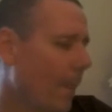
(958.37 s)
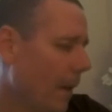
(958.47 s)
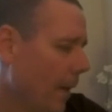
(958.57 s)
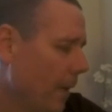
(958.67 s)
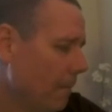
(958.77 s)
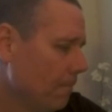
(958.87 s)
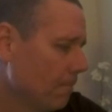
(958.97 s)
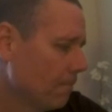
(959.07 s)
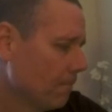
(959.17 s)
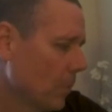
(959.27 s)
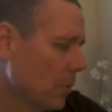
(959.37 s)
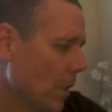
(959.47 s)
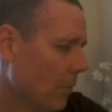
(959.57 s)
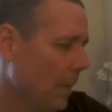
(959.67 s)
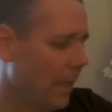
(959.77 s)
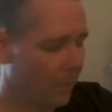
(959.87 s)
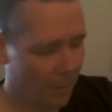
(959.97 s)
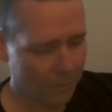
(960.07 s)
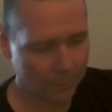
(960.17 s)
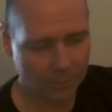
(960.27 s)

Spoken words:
And so, anyways,